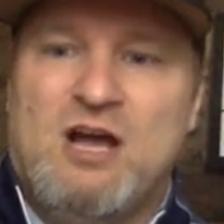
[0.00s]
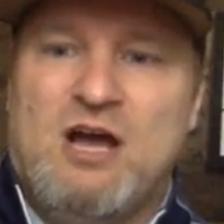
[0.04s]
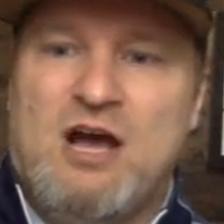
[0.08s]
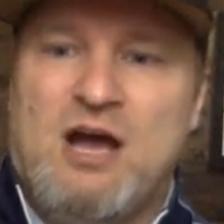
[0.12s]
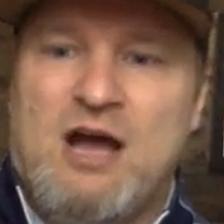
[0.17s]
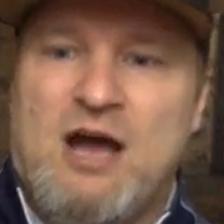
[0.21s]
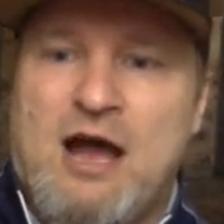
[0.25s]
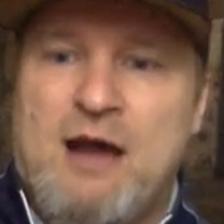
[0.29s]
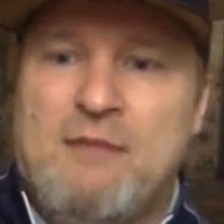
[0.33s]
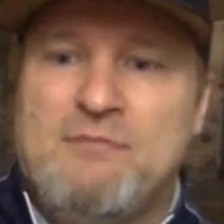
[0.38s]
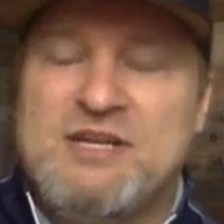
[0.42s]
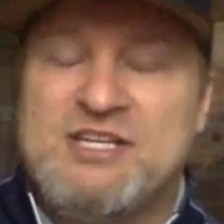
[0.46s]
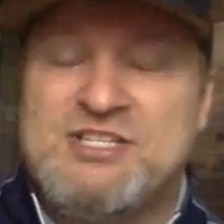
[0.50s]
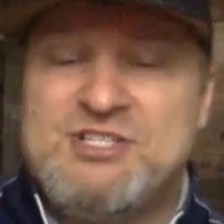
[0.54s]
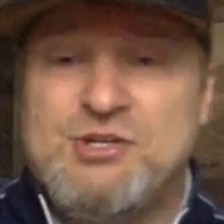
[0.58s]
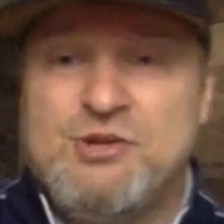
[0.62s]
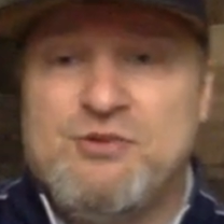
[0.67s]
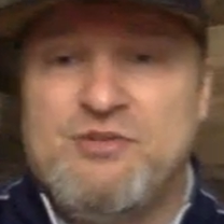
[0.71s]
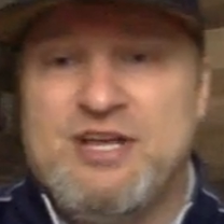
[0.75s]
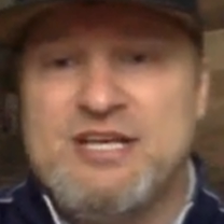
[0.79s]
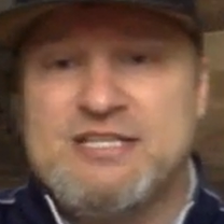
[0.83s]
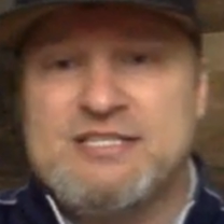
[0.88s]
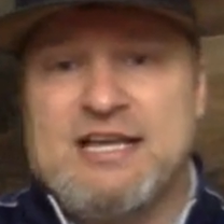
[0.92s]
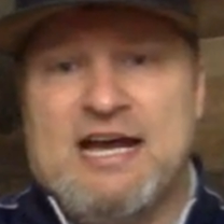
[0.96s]
Let's
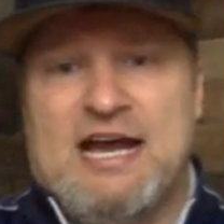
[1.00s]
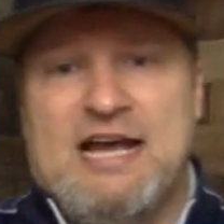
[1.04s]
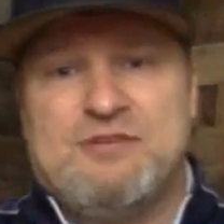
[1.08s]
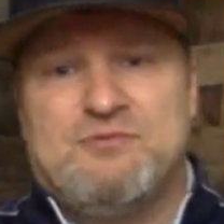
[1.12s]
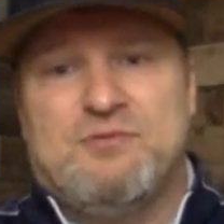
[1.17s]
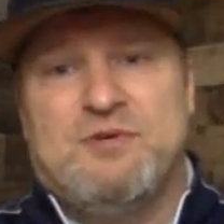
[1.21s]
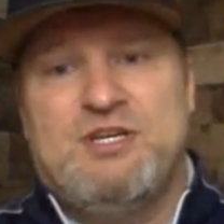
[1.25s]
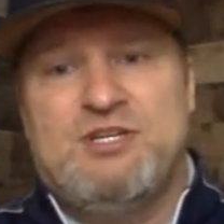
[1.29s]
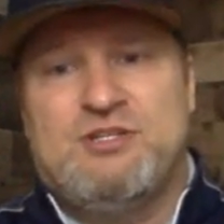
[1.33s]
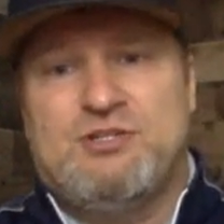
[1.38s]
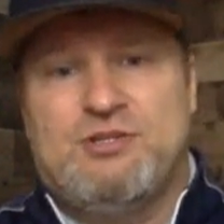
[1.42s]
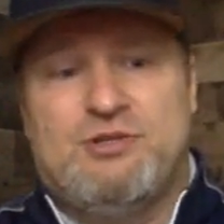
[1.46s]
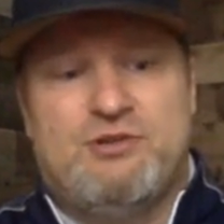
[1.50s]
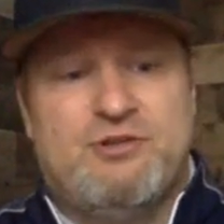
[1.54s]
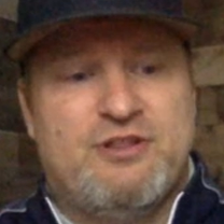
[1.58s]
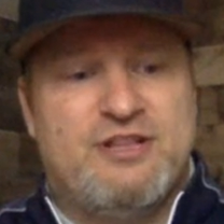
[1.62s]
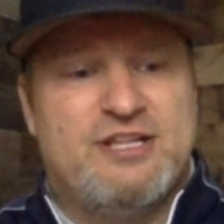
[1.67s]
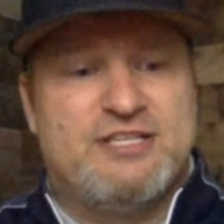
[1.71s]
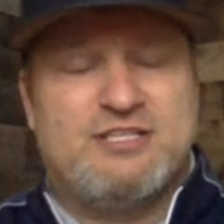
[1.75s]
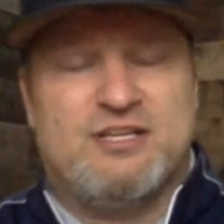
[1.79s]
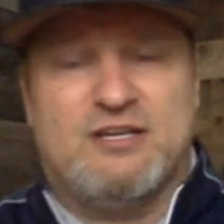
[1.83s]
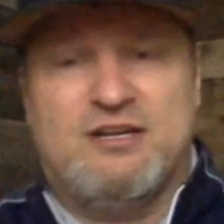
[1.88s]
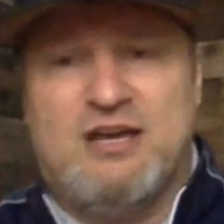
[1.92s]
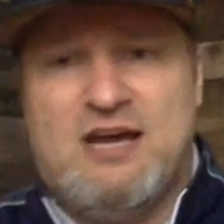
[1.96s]
do this, guys. We used to
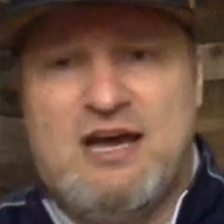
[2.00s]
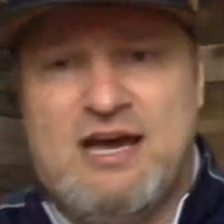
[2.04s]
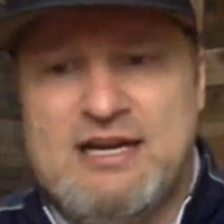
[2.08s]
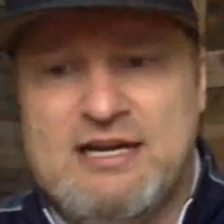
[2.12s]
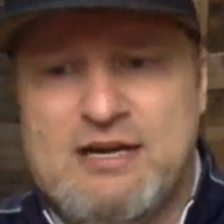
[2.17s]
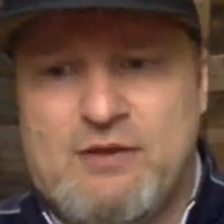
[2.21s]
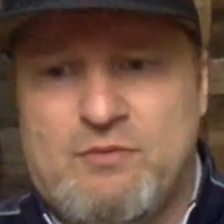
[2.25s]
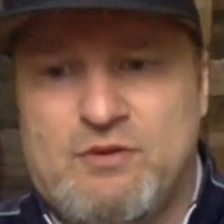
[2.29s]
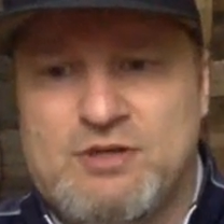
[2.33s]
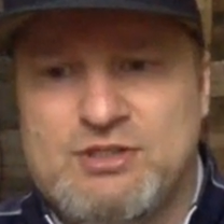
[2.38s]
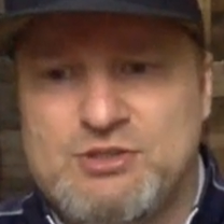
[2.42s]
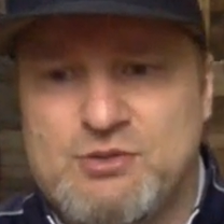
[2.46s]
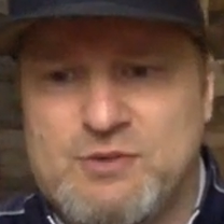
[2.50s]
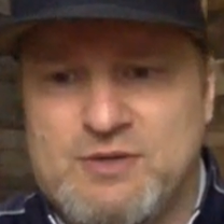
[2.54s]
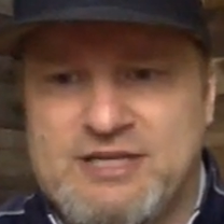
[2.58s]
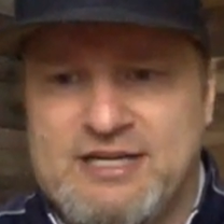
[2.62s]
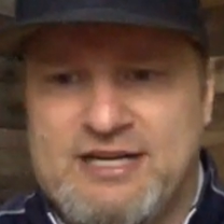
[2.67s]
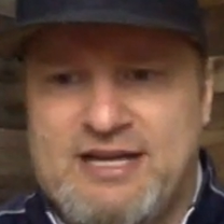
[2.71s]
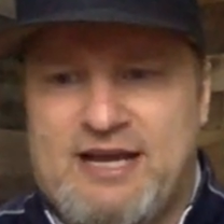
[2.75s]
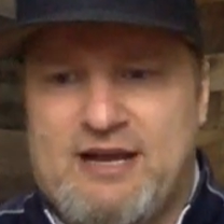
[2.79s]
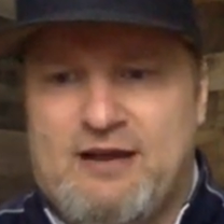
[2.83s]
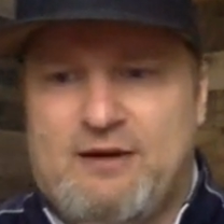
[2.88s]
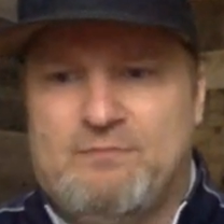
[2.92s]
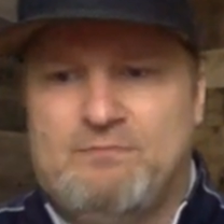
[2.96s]
do this a lot, and I want to do
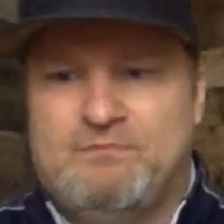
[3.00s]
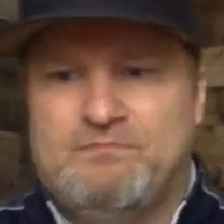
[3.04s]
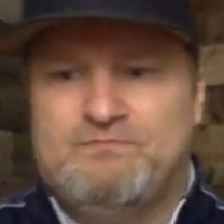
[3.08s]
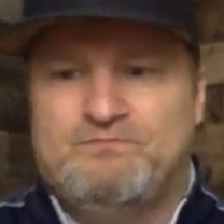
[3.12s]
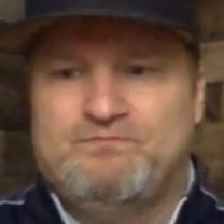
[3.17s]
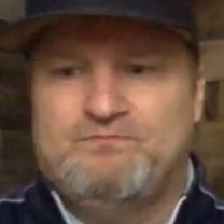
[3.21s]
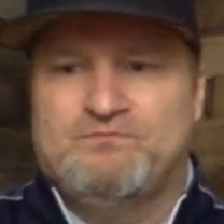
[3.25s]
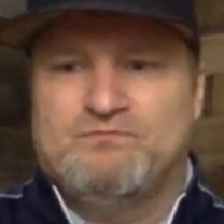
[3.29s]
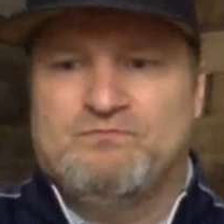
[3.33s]
it now.